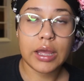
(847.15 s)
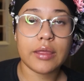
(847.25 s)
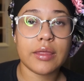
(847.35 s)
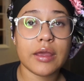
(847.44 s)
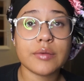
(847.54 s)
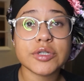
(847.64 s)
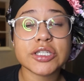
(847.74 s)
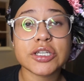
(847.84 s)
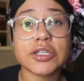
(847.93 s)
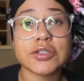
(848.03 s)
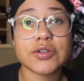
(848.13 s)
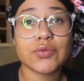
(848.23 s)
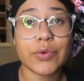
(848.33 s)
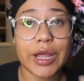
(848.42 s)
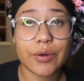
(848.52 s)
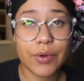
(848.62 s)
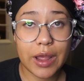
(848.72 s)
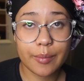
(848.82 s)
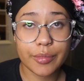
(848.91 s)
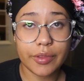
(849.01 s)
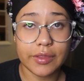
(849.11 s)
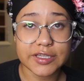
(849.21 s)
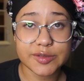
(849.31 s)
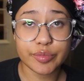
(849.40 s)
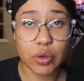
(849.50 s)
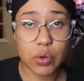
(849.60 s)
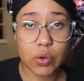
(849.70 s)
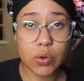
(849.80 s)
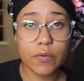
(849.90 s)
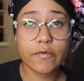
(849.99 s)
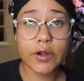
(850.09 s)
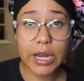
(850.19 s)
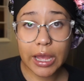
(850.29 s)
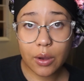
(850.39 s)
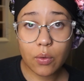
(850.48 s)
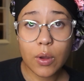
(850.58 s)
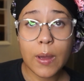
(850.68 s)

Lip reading: I think I'm just gonna saran wrap this bowl for now.